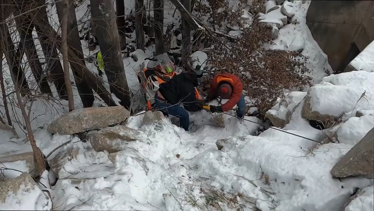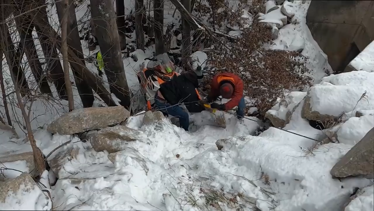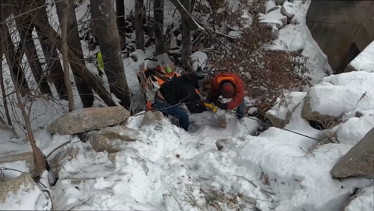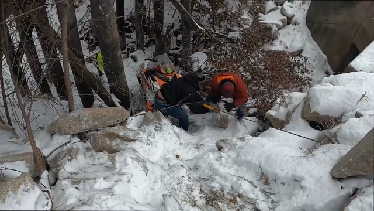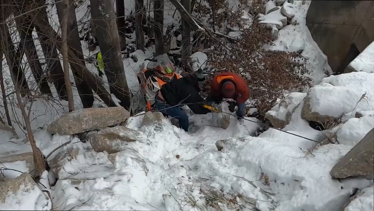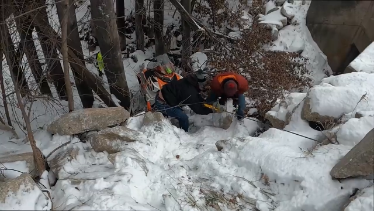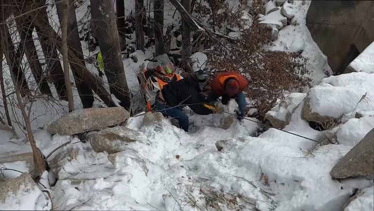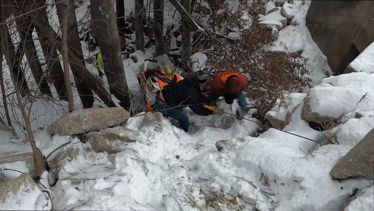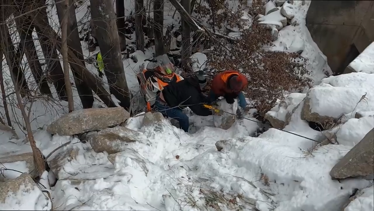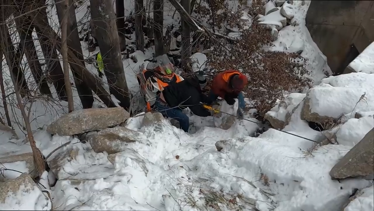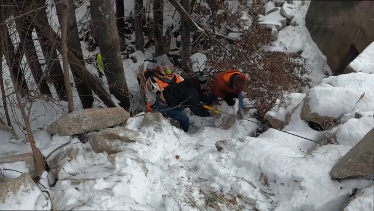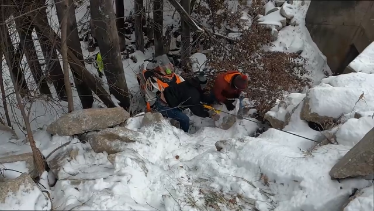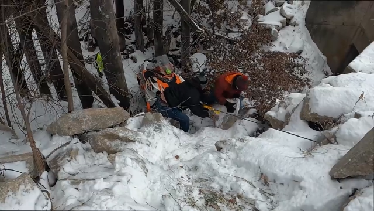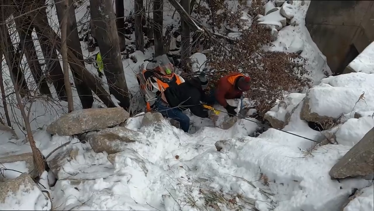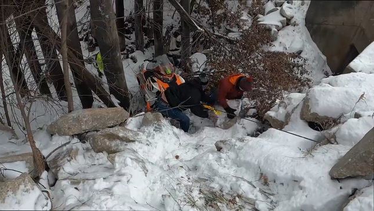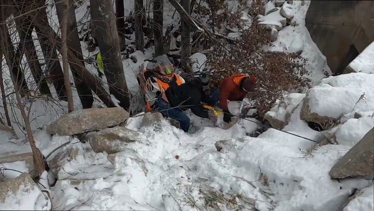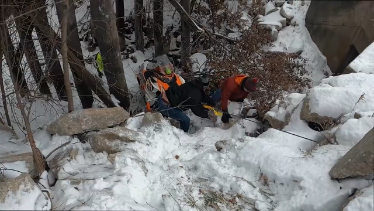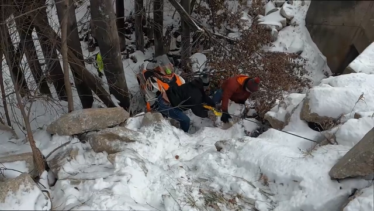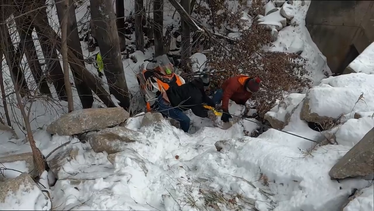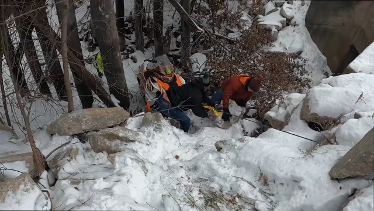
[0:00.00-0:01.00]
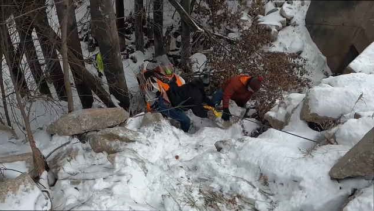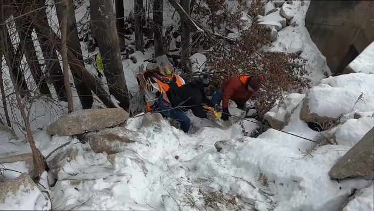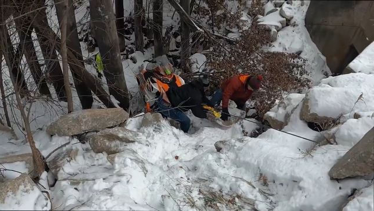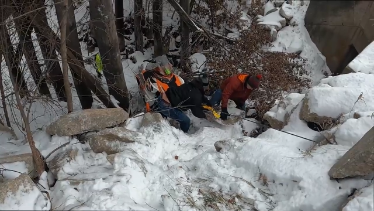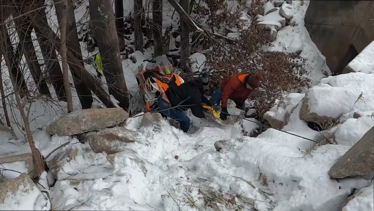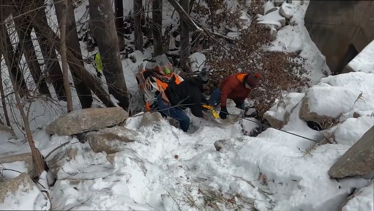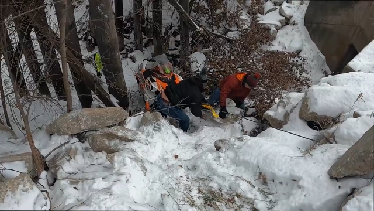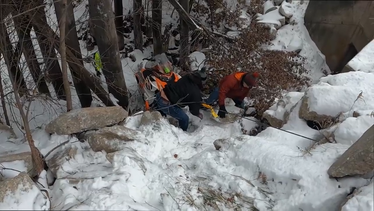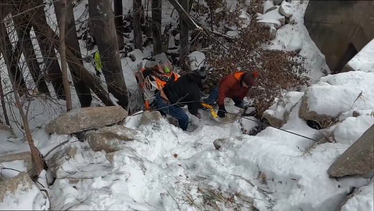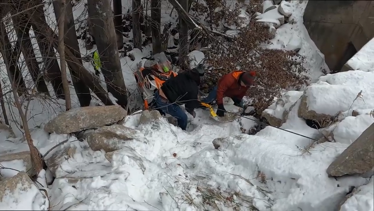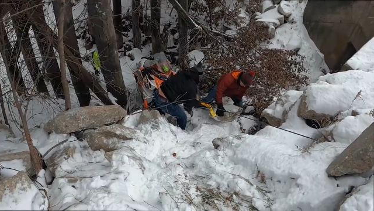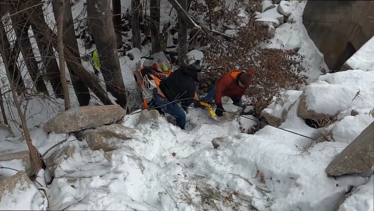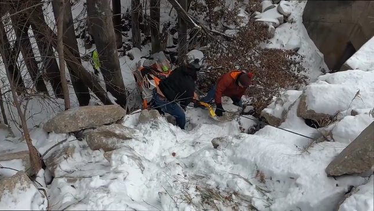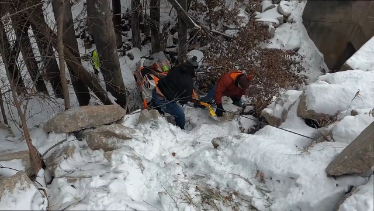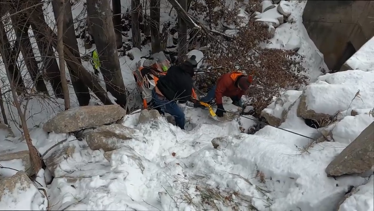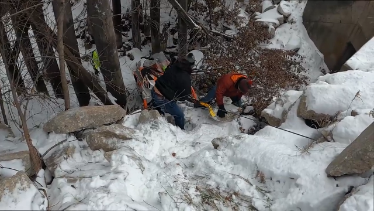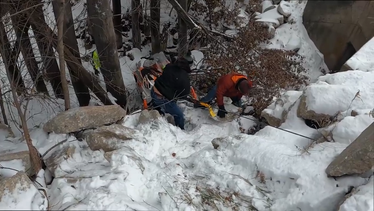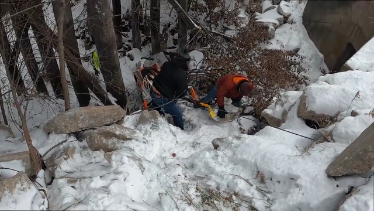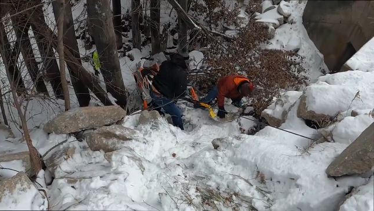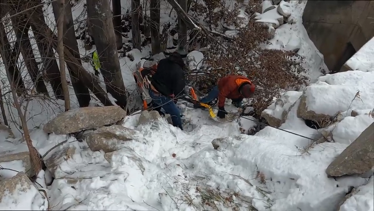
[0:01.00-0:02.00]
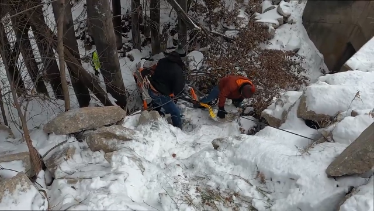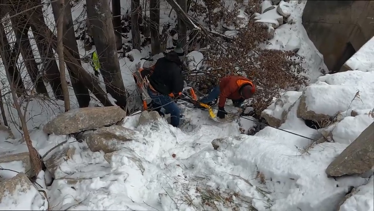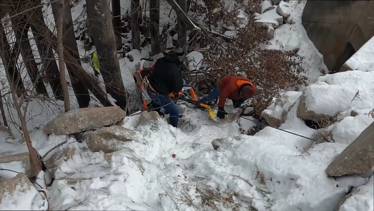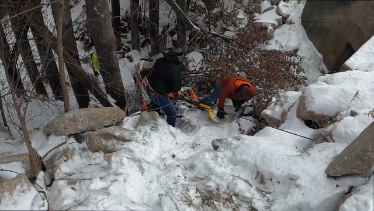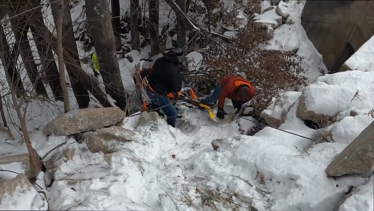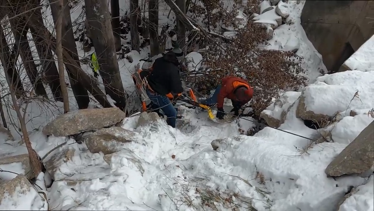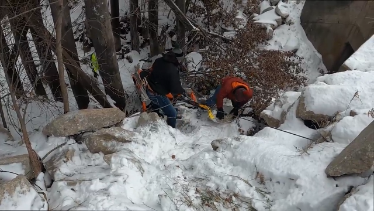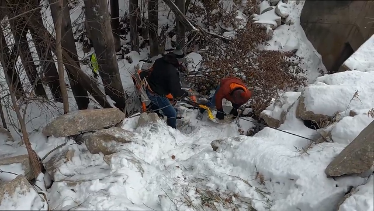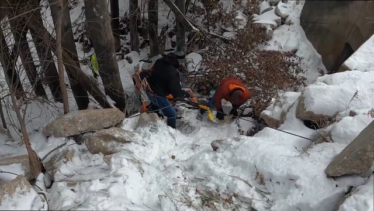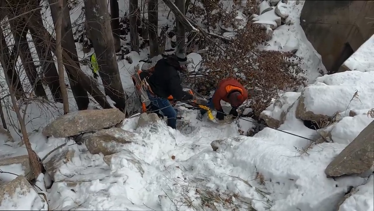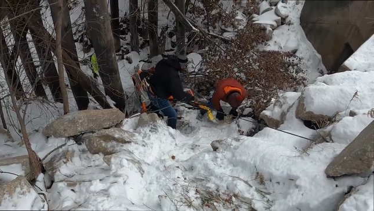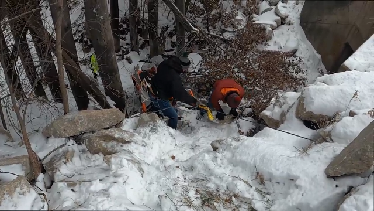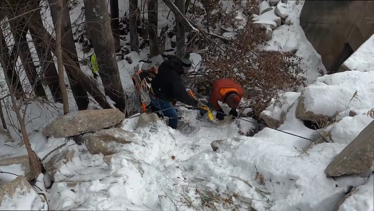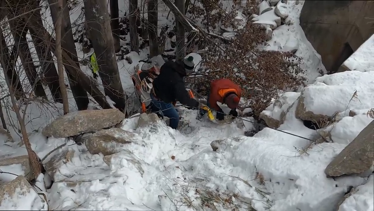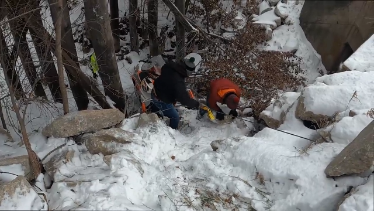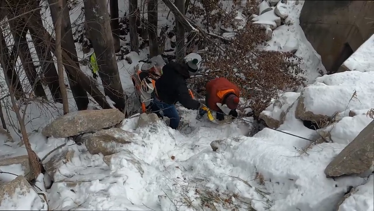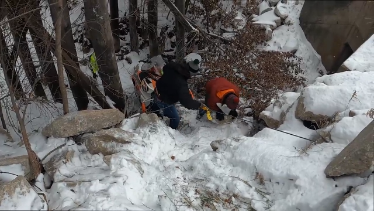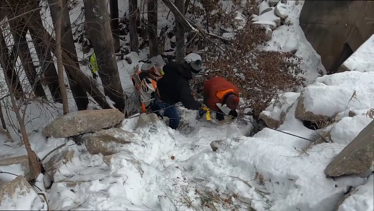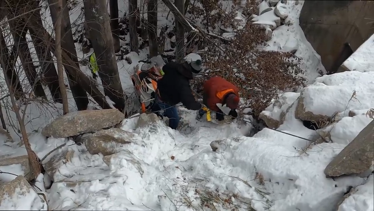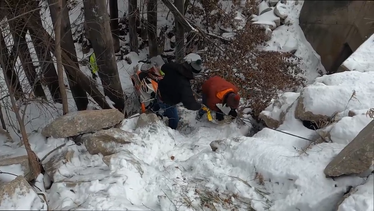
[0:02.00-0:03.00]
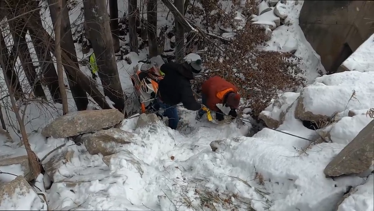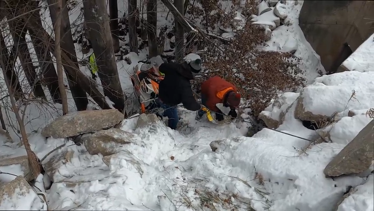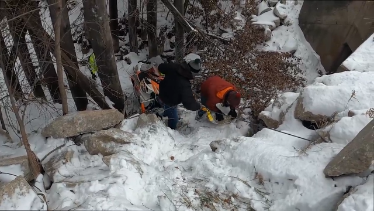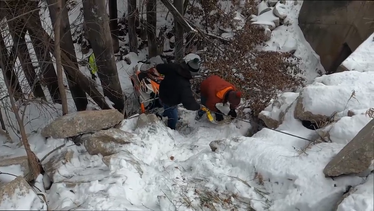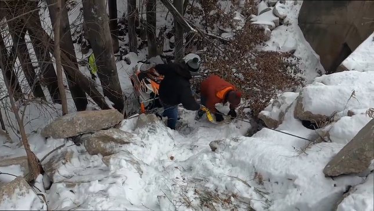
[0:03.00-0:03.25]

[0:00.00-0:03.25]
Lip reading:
Nobody's mouth can be seen.